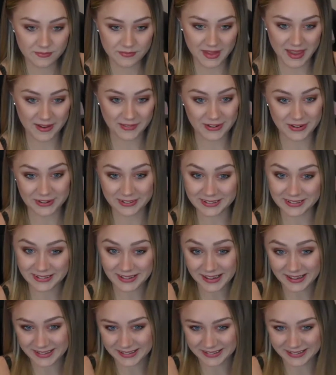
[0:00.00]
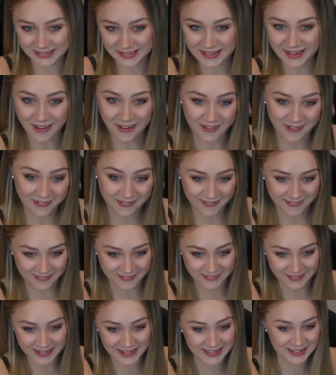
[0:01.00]
I'm the only ten I see.
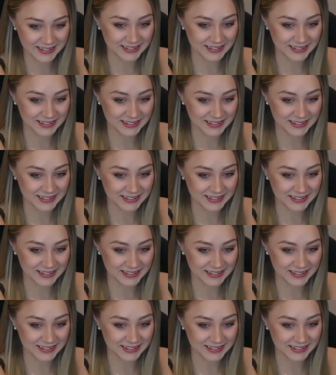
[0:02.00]
Oh.